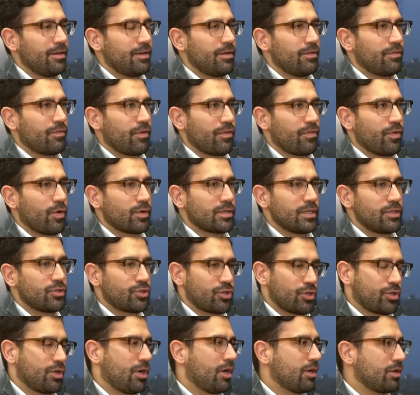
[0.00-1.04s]
For folks in
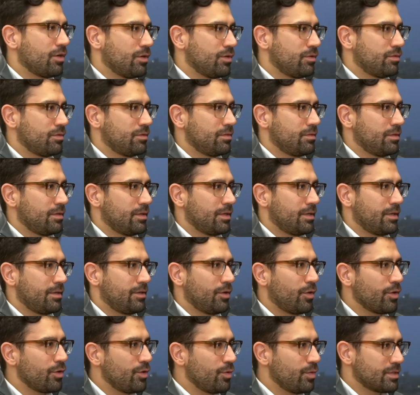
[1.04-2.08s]
Chicago,
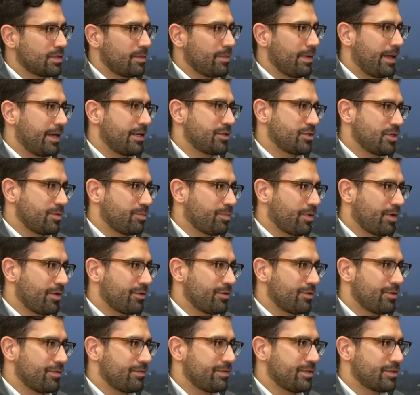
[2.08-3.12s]
know you as the managing
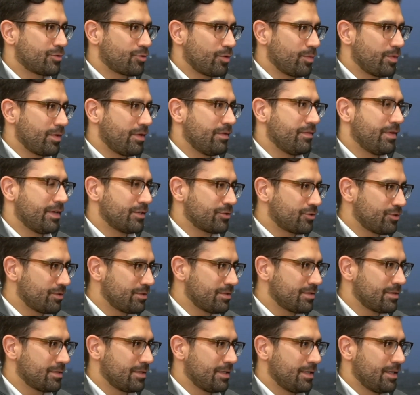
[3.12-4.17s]
partner of Distributed
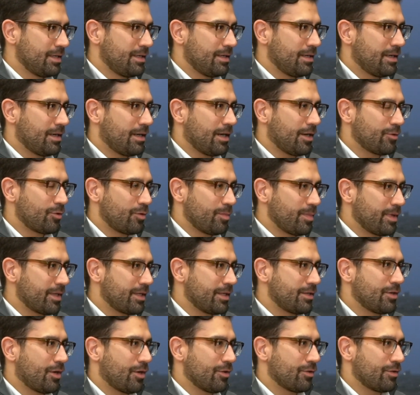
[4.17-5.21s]
Ventures, a $100
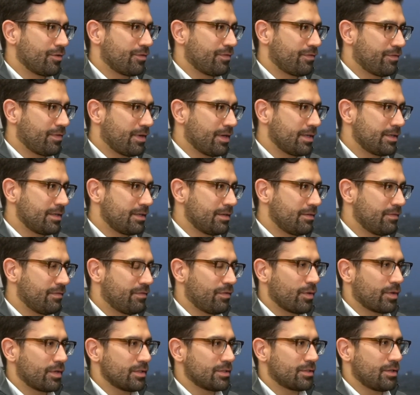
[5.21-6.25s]
million fund
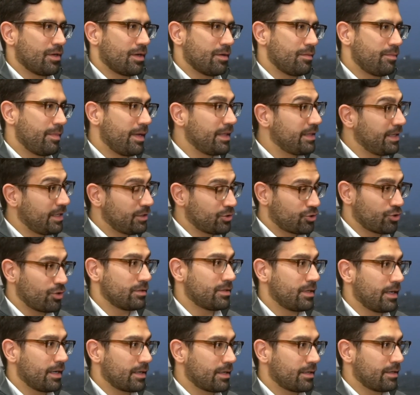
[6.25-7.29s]
focused on mainly
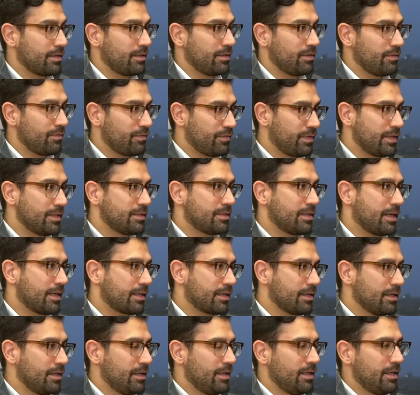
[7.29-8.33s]
Insurtech,
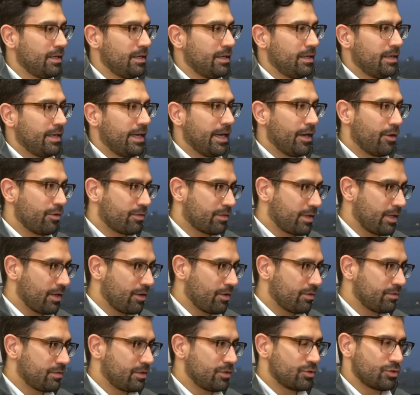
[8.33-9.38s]
Fintech,
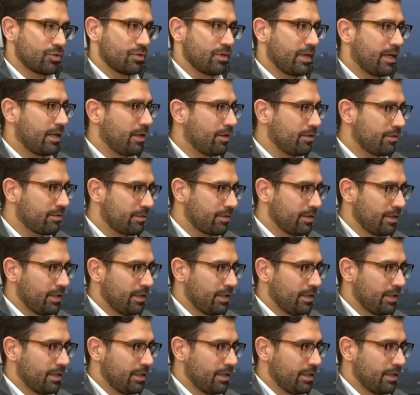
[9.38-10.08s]
healthcare, digital health,